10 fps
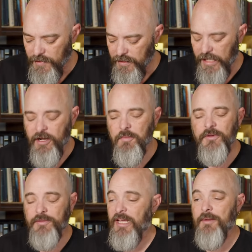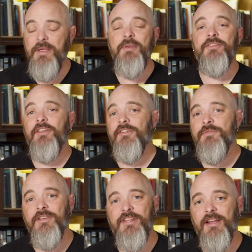like almost like, maybe it's because I'm
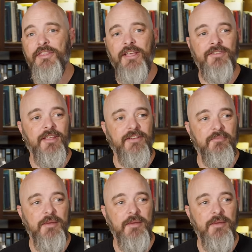just out of Thanksgiving.